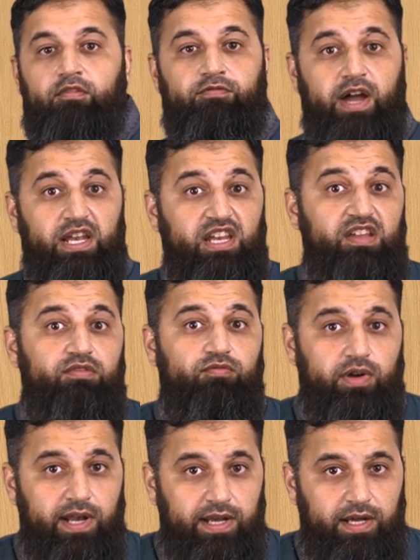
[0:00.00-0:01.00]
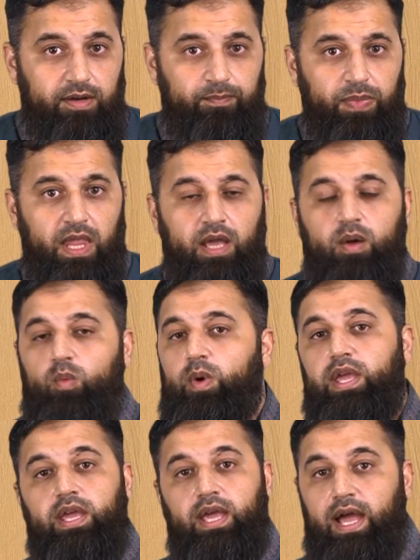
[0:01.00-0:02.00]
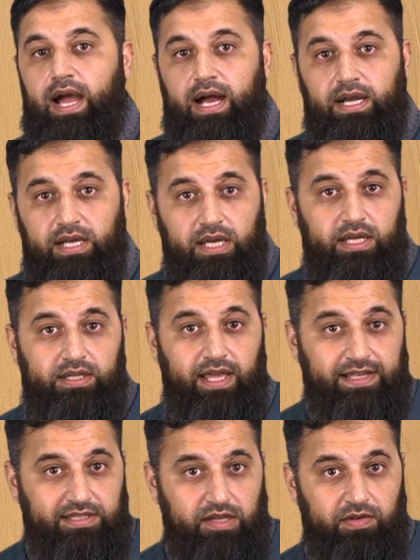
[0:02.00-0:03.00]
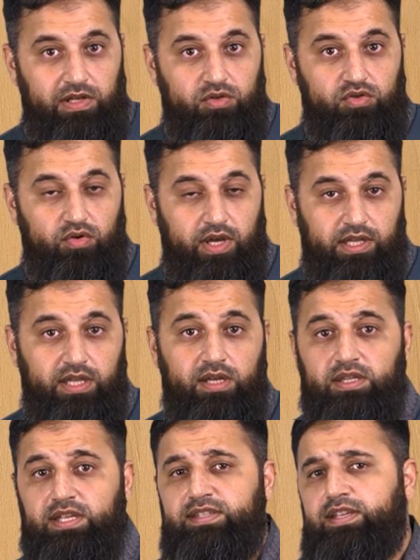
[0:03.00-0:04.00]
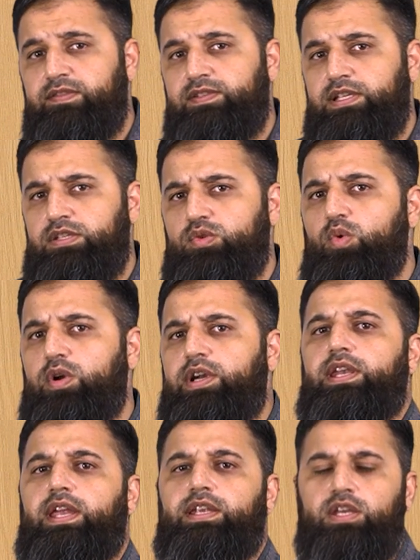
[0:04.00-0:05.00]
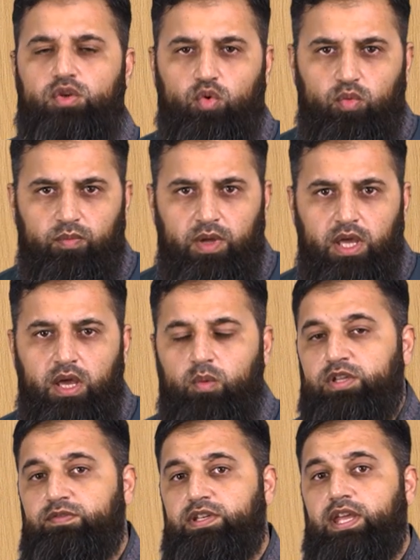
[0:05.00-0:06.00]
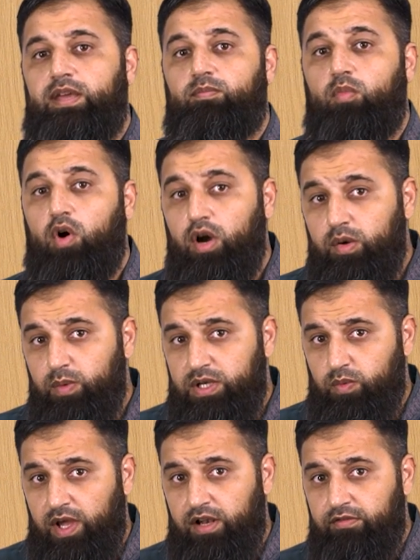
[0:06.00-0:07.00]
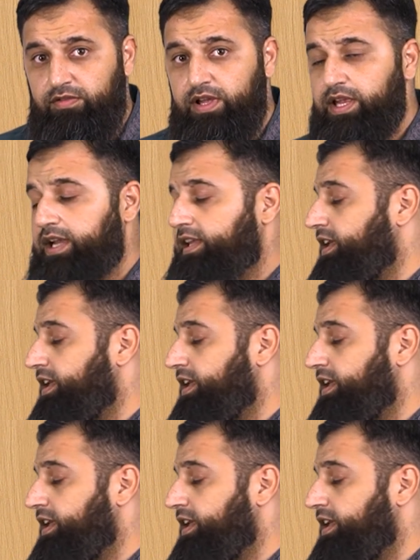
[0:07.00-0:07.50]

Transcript: Finally, for data, we add the ASCII values together. This gives us 282. Once we take mod with 12, it